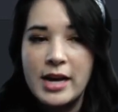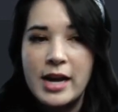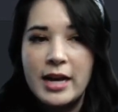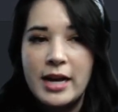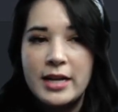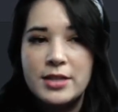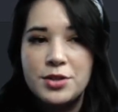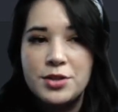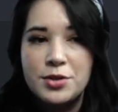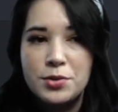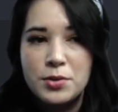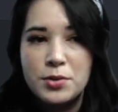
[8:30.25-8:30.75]

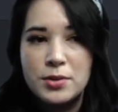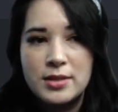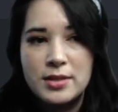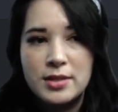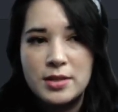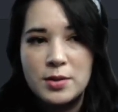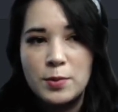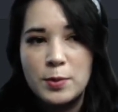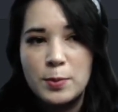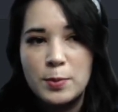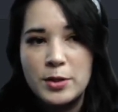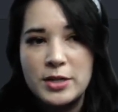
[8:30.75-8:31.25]
And so you can
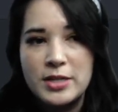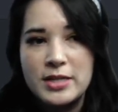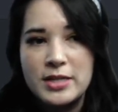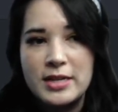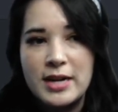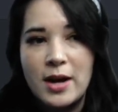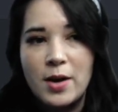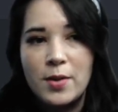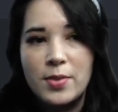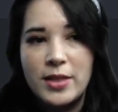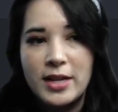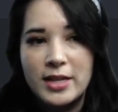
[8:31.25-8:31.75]
see we printed
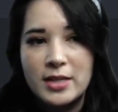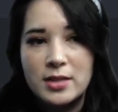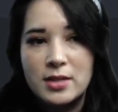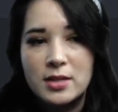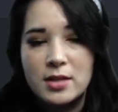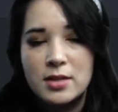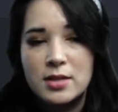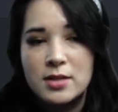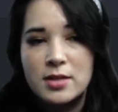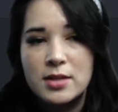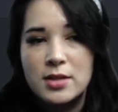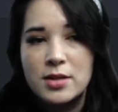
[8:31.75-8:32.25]
out that's
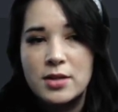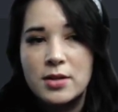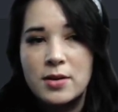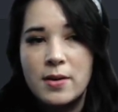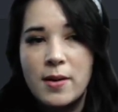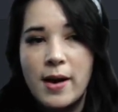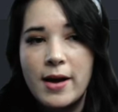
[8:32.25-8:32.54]
not 0,